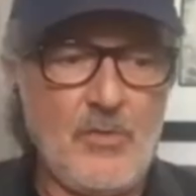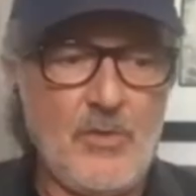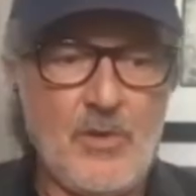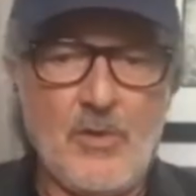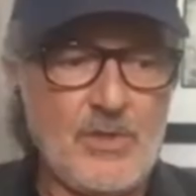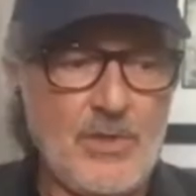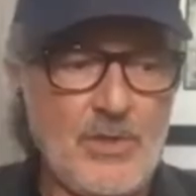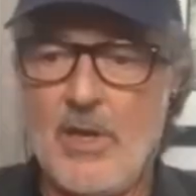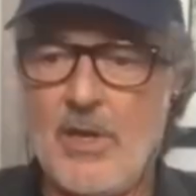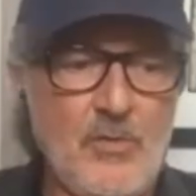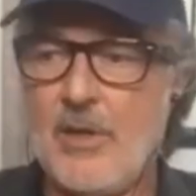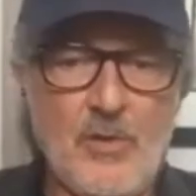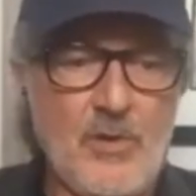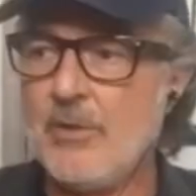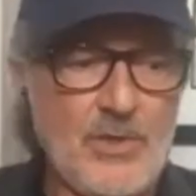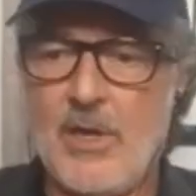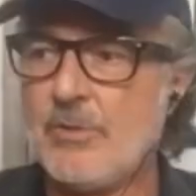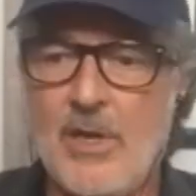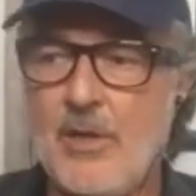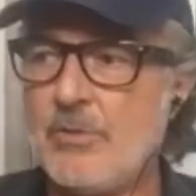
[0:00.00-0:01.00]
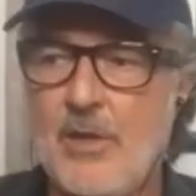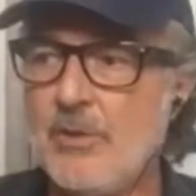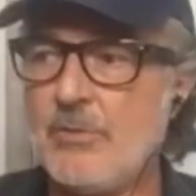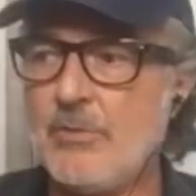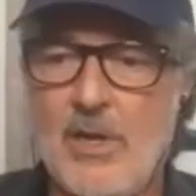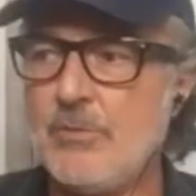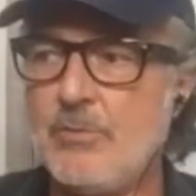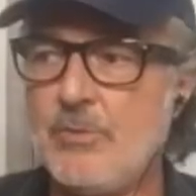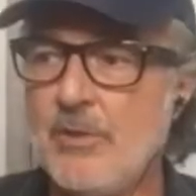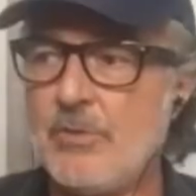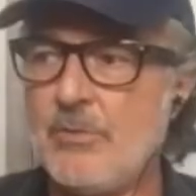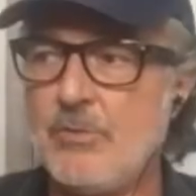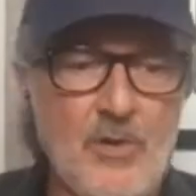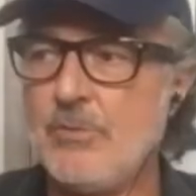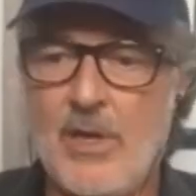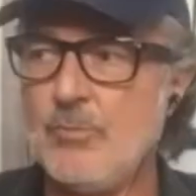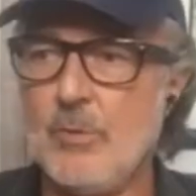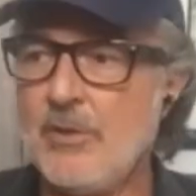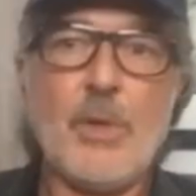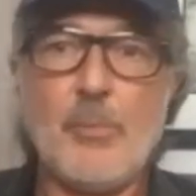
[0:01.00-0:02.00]
they're not here to
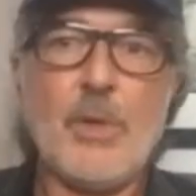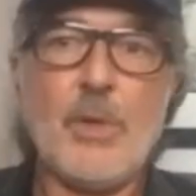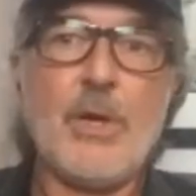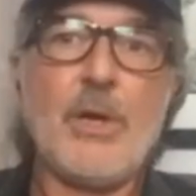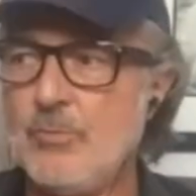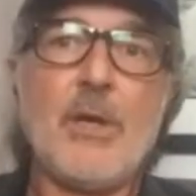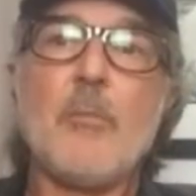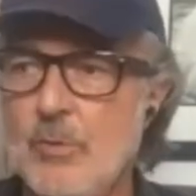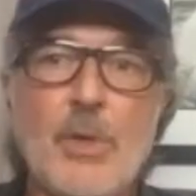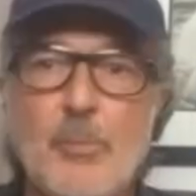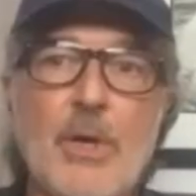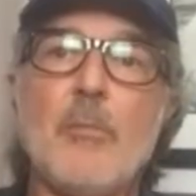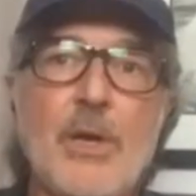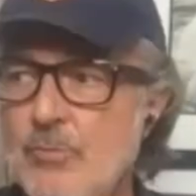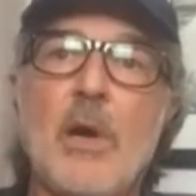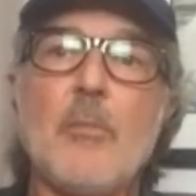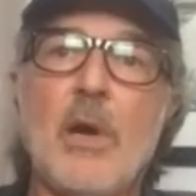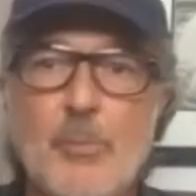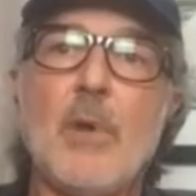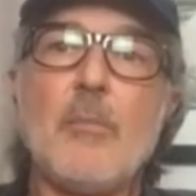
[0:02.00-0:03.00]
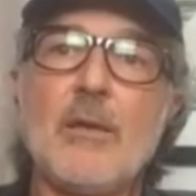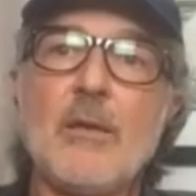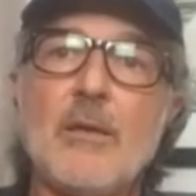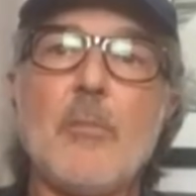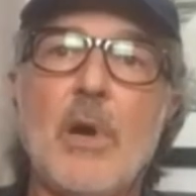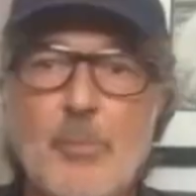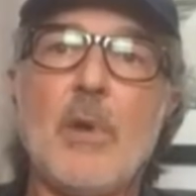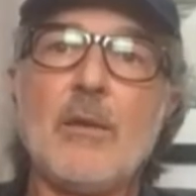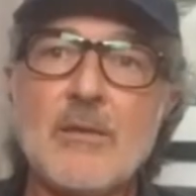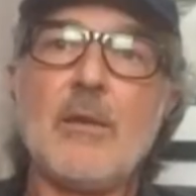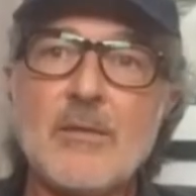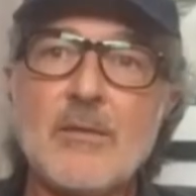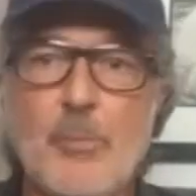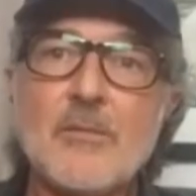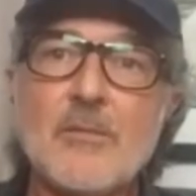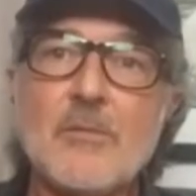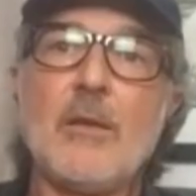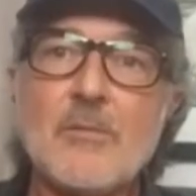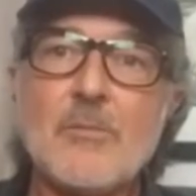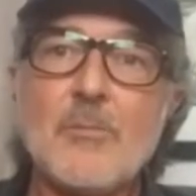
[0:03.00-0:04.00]
to rebut my
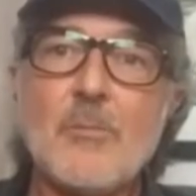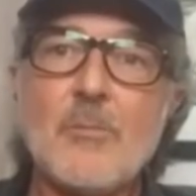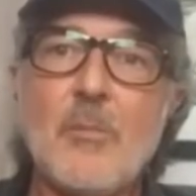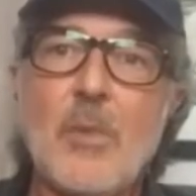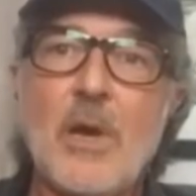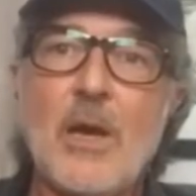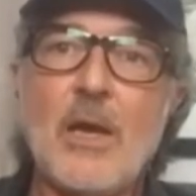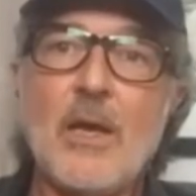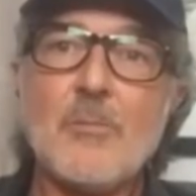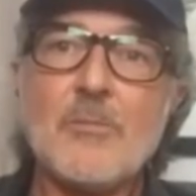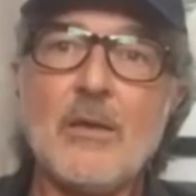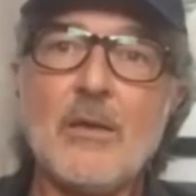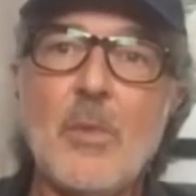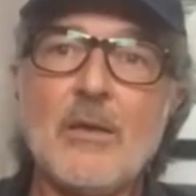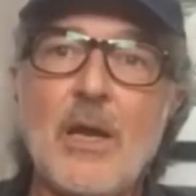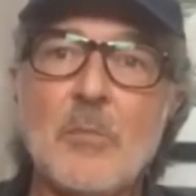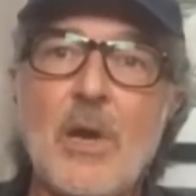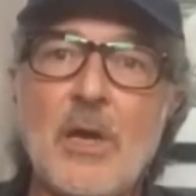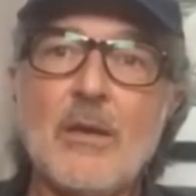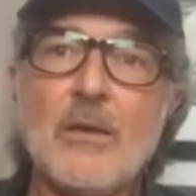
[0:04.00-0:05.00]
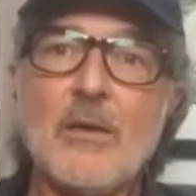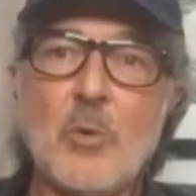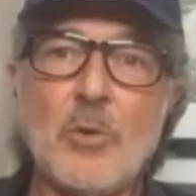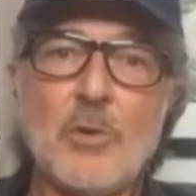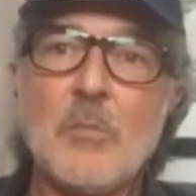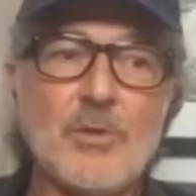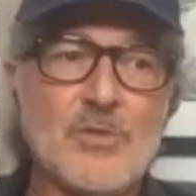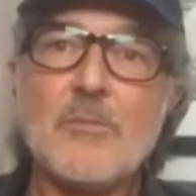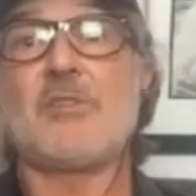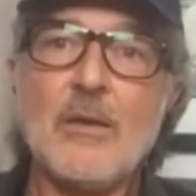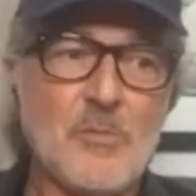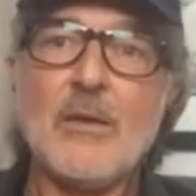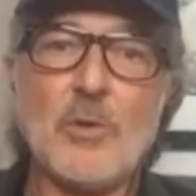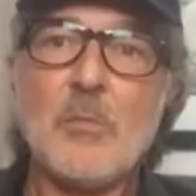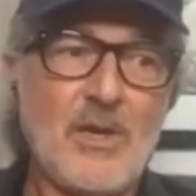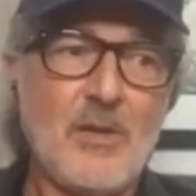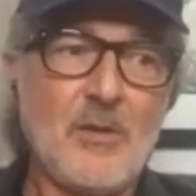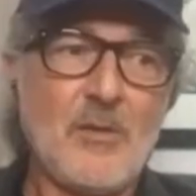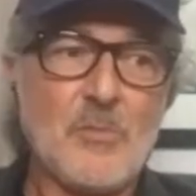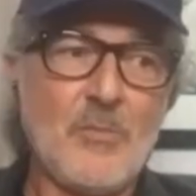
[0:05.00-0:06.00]
my uh, my words or
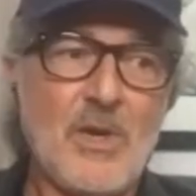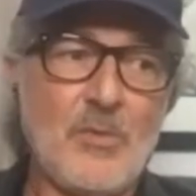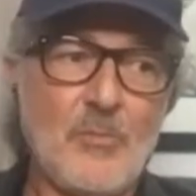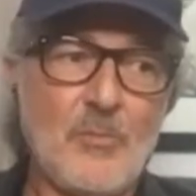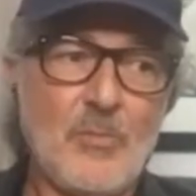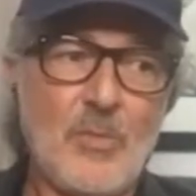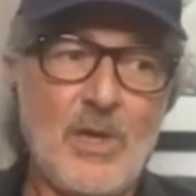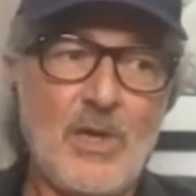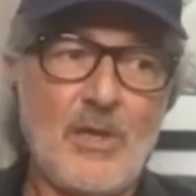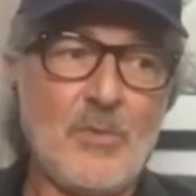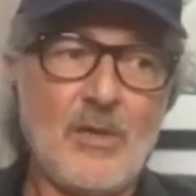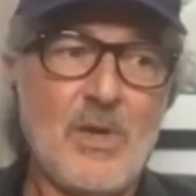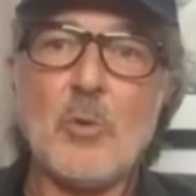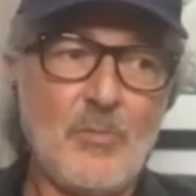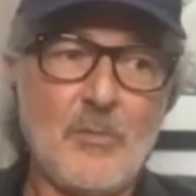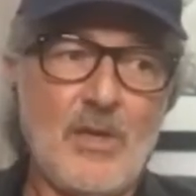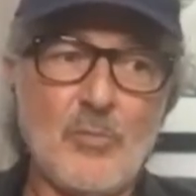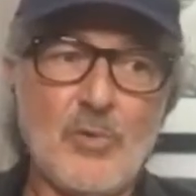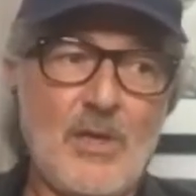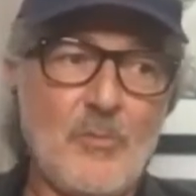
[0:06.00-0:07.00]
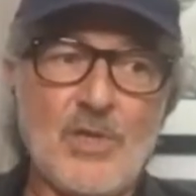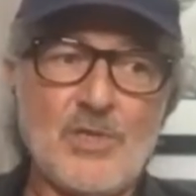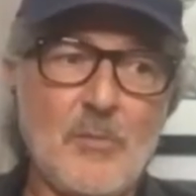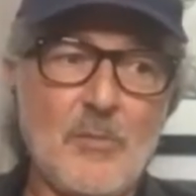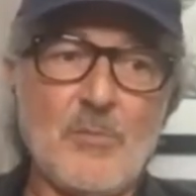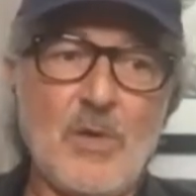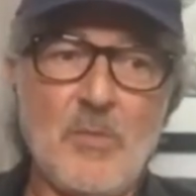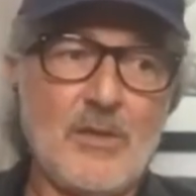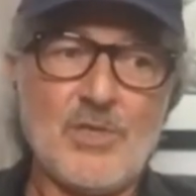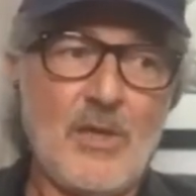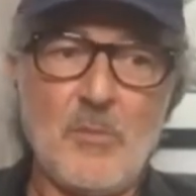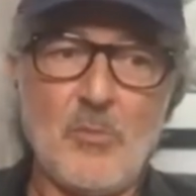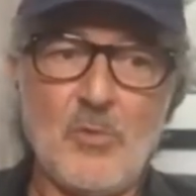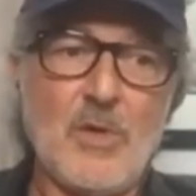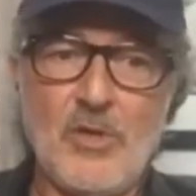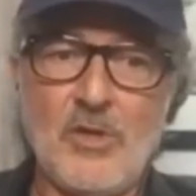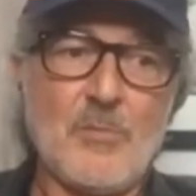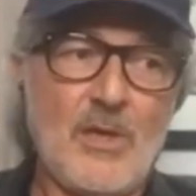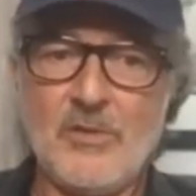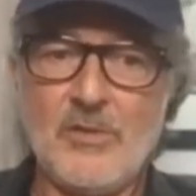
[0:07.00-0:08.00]
my my uh, impression, my
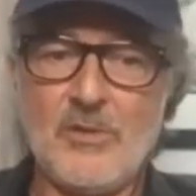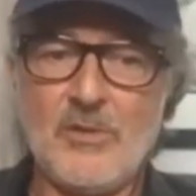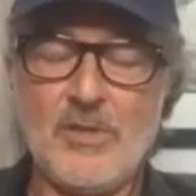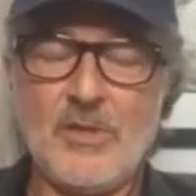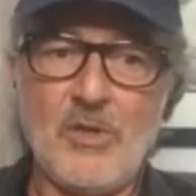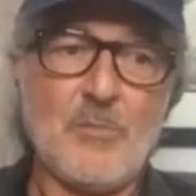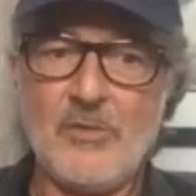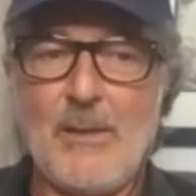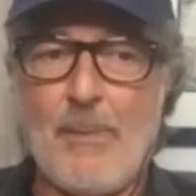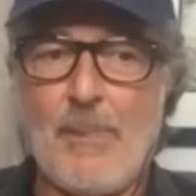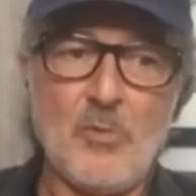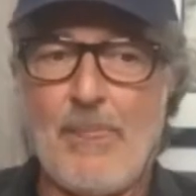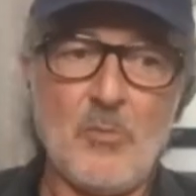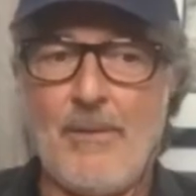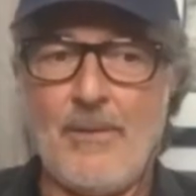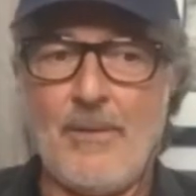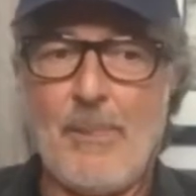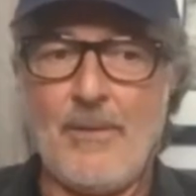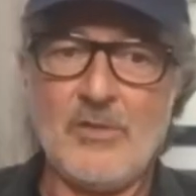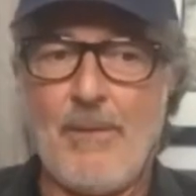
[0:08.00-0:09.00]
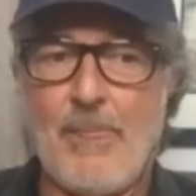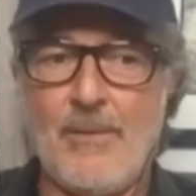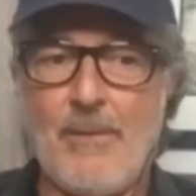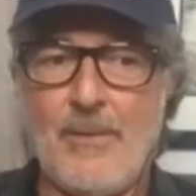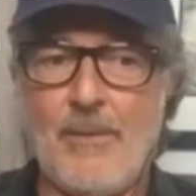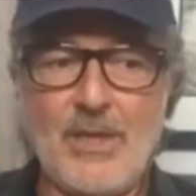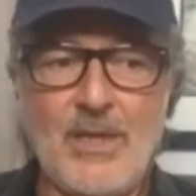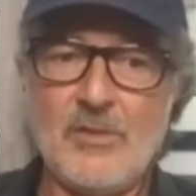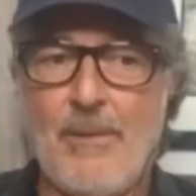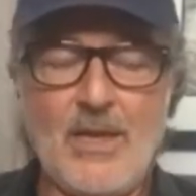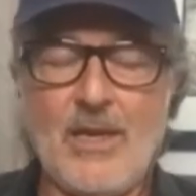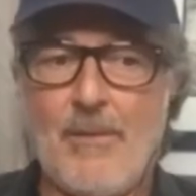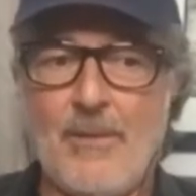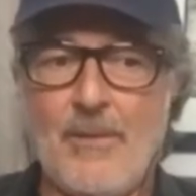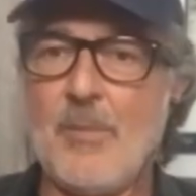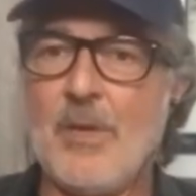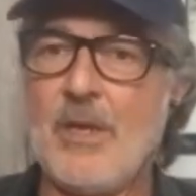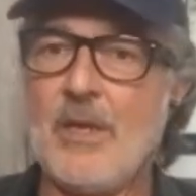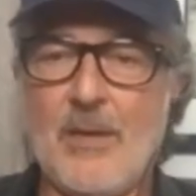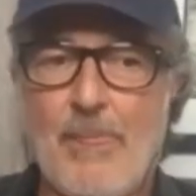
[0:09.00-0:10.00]
memory of it. Um, but yeah,
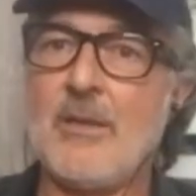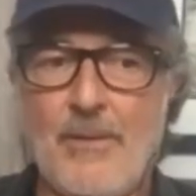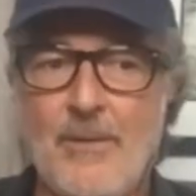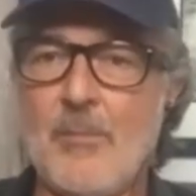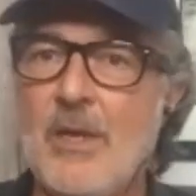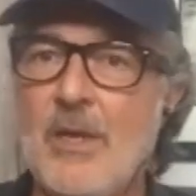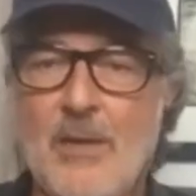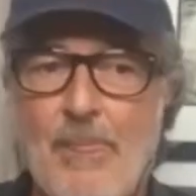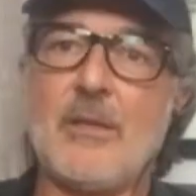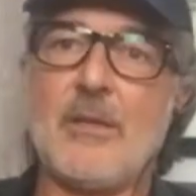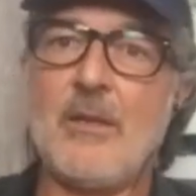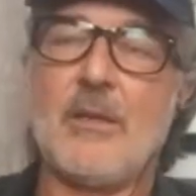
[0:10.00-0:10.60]
man, it.